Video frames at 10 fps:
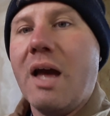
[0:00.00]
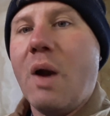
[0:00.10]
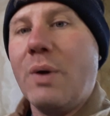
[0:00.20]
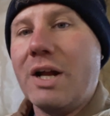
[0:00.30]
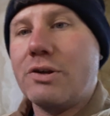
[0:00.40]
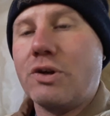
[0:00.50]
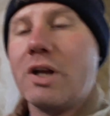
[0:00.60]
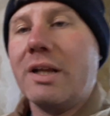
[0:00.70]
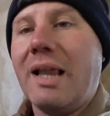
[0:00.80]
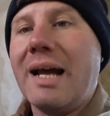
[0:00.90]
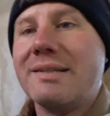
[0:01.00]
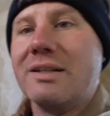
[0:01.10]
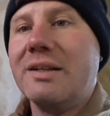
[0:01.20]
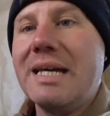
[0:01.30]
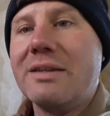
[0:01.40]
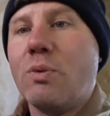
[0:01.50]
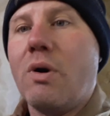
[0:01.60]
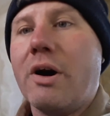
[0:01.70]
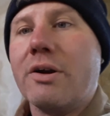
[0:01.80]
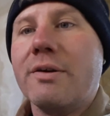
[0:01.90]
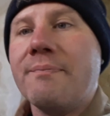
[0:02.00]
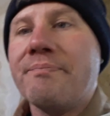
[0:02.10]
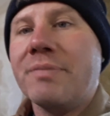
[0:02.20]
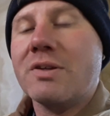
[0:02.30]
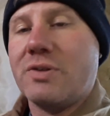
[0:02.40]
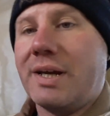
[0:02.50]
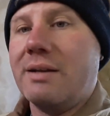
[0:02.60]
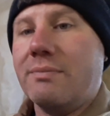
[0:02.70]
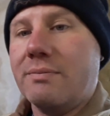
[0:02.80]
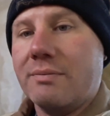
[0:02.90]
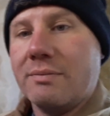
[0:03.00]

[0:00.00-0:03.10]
and when I turn on the lights, it'll heat the water, so I can